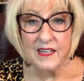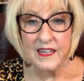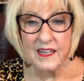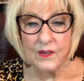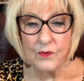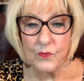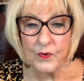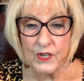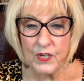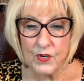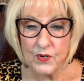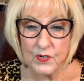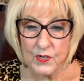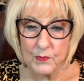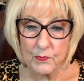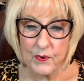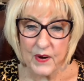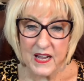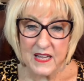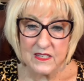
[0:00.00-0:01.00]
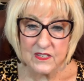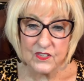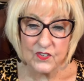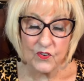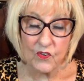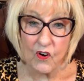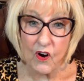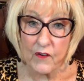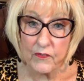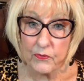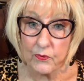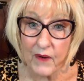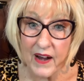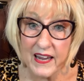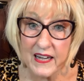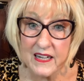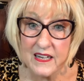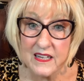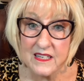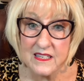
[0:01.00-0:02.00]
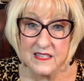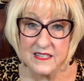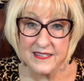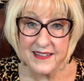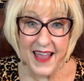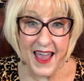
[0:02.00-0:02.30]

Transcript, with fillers: when you're depressed. Your arthritis,